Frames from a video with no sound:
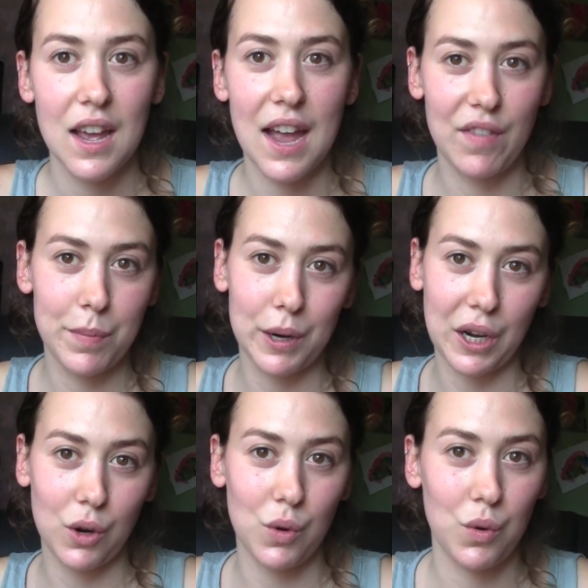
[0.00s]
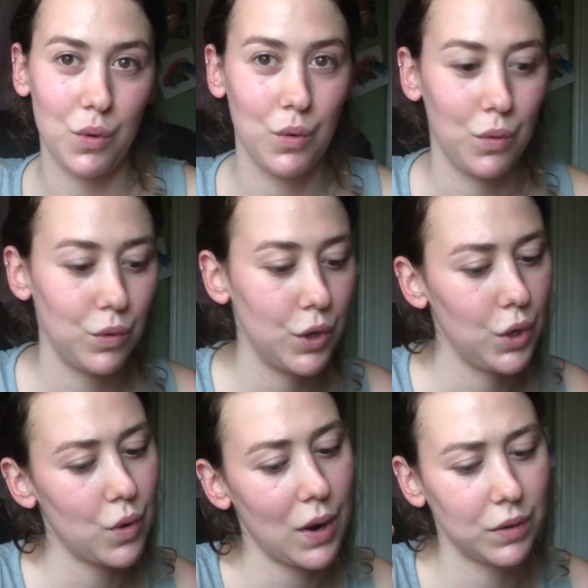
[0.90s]
everybody who
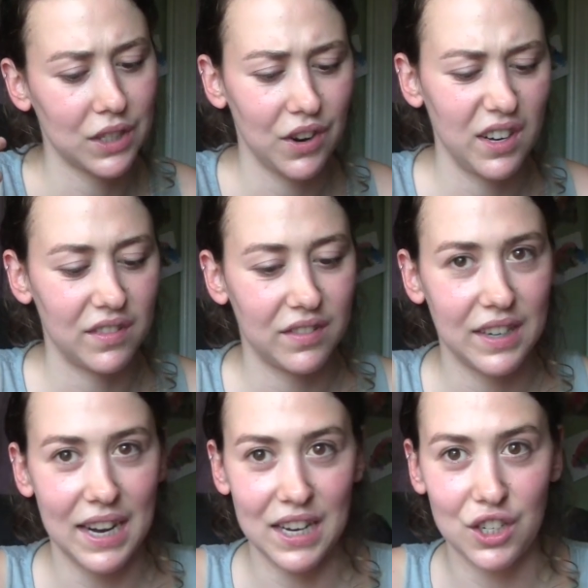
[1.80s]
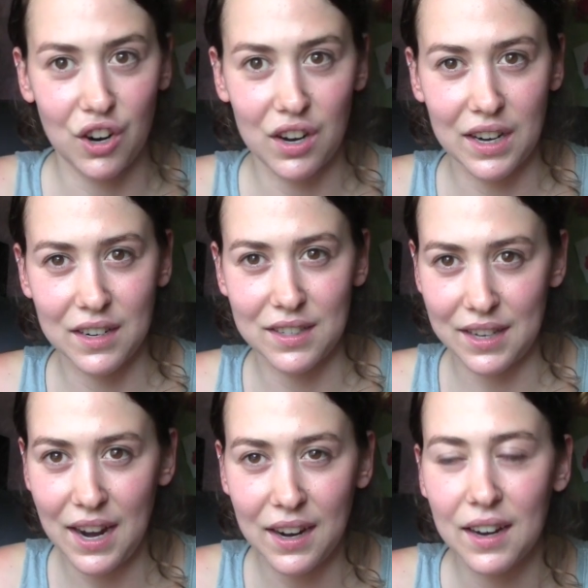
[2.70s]
knew I was kind of getting dark and
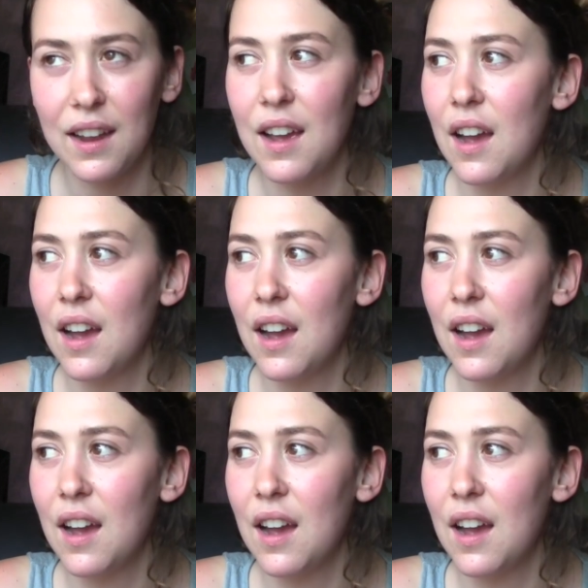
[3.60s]
sick